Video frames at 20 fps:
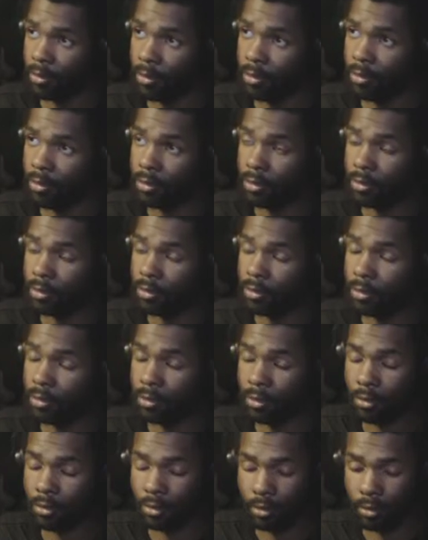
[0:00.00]

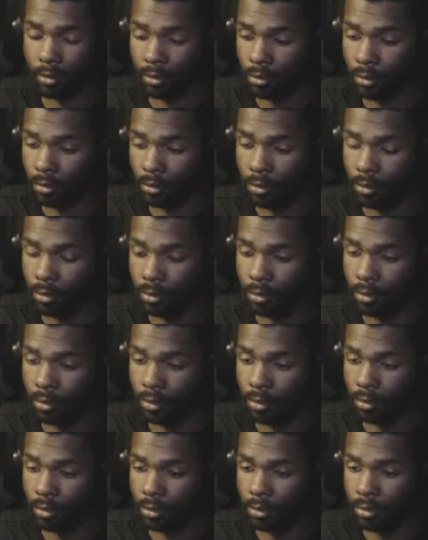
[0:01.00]

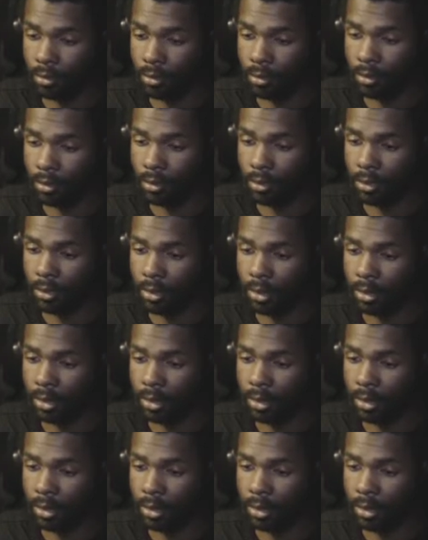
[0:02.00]
(silence)